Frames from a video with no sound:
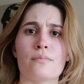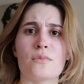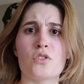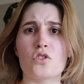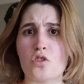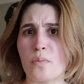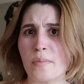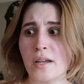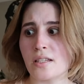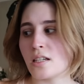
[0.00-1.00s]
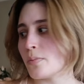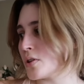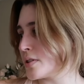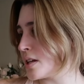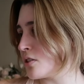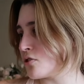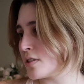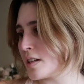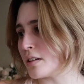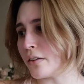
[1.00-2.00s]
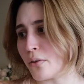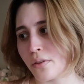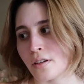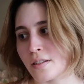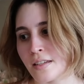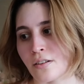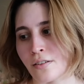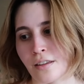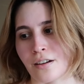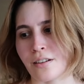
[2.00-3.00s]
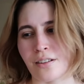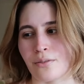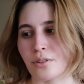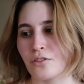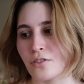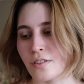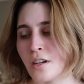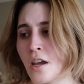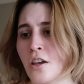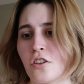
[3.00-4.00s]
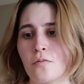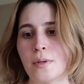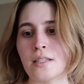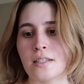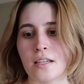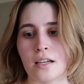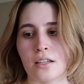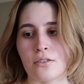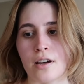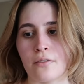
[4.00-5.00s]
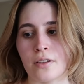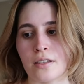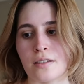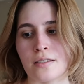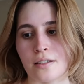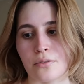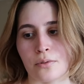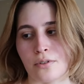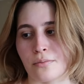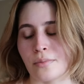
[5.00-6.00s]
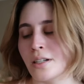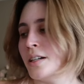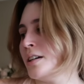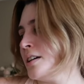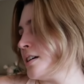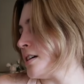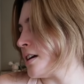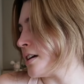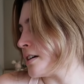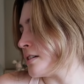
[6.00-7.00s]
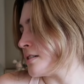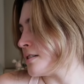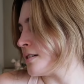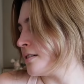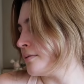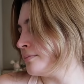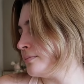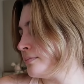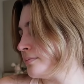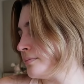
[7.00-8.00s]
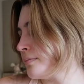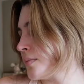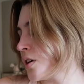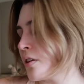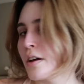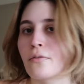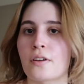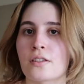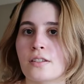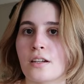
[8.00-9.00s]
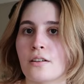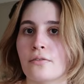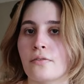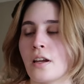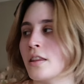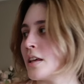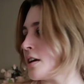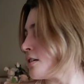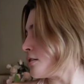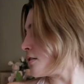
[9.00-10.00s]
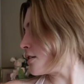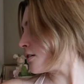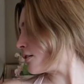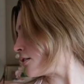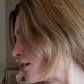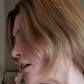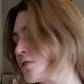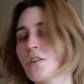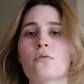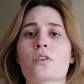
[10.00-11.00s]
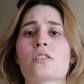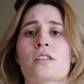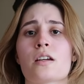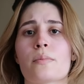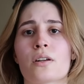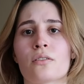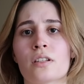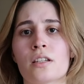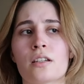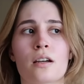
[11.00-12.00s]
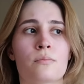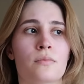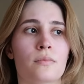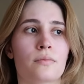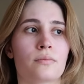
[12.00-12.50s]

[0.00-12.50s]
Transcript: super messy per se. It's just like little things here and there, you know, when you just, you've been sick, you have like the sick room and all that fun stuff. And then I also have work today, but I only, I'm